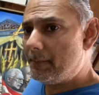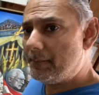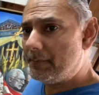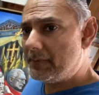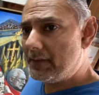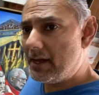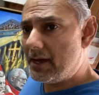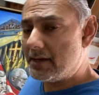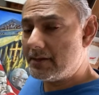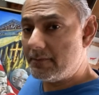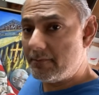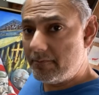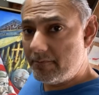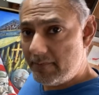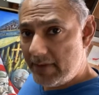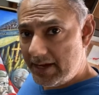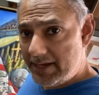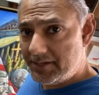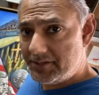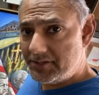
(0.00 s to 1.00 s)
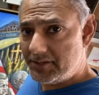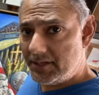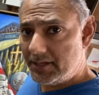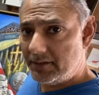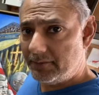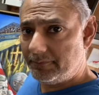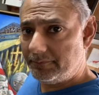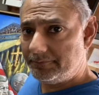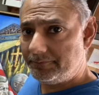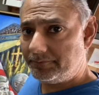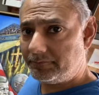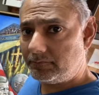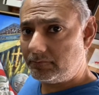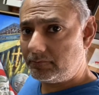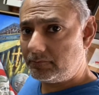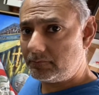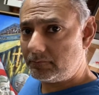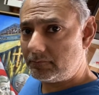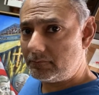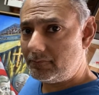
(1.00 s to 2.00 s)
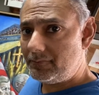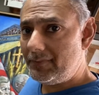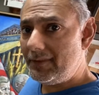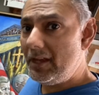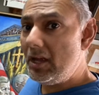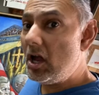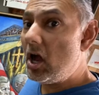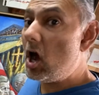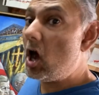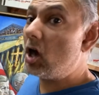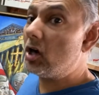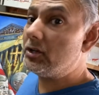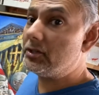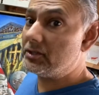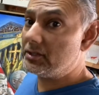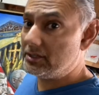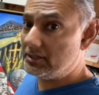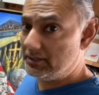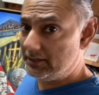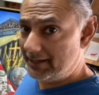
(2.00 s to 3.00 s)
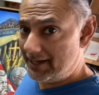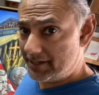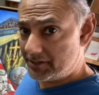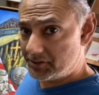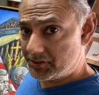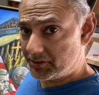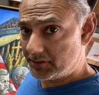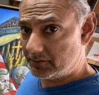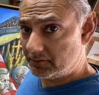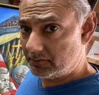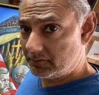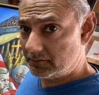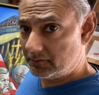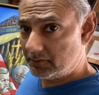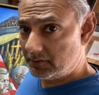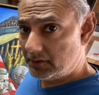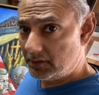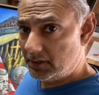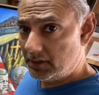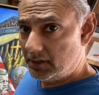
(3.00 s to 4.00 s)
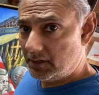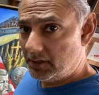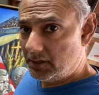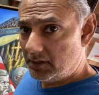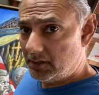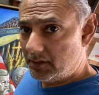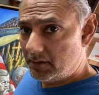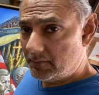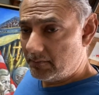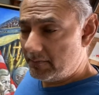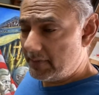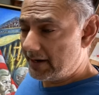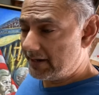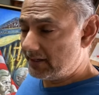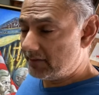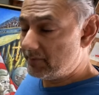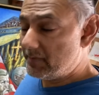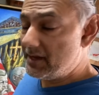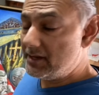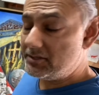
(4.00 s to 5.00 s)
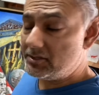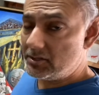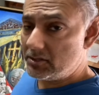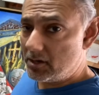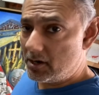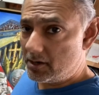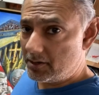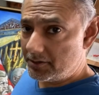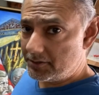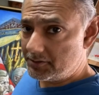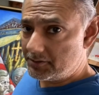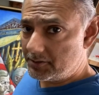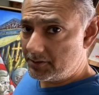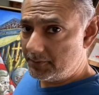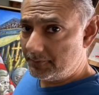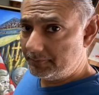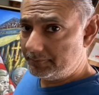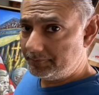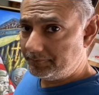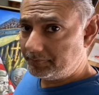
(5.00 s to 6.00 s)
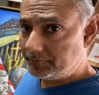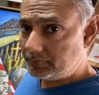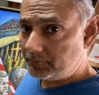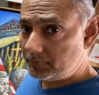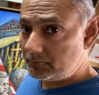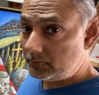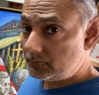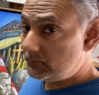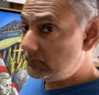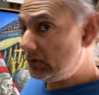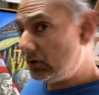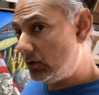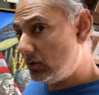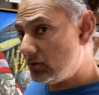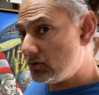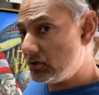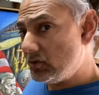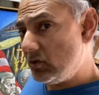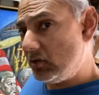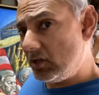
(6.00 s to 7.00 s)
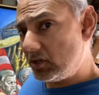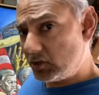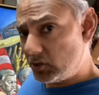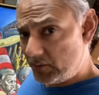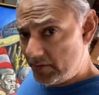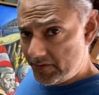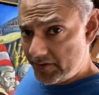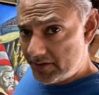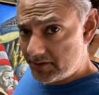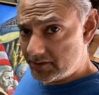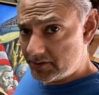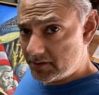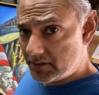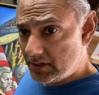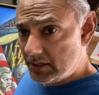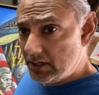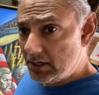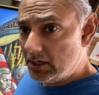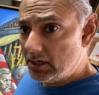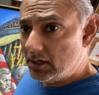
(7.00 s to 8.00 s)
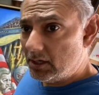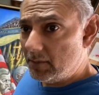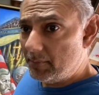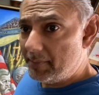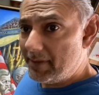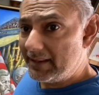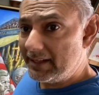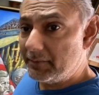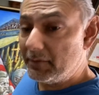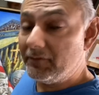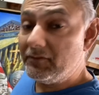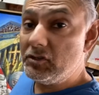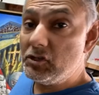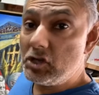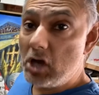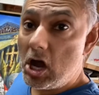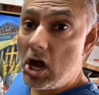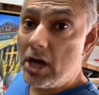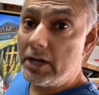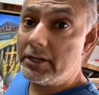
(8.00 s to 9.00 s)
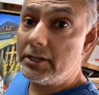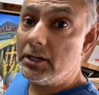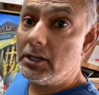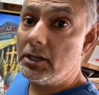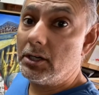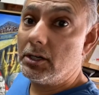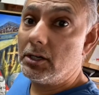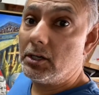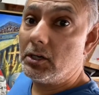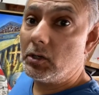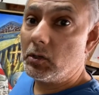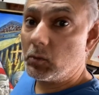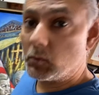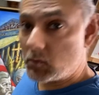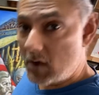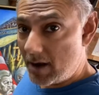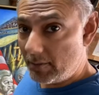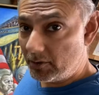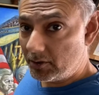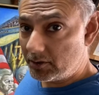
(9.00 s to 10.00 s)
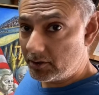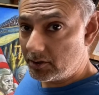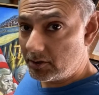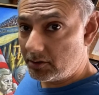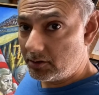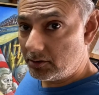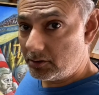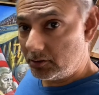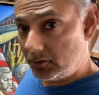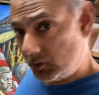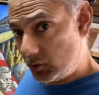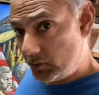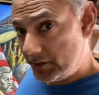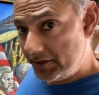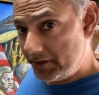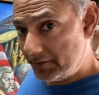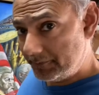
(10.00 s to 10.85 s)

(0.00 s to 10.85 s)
an amazing art collection by an amazing artist who's no longer with us, by the name of John Robert Lloyd.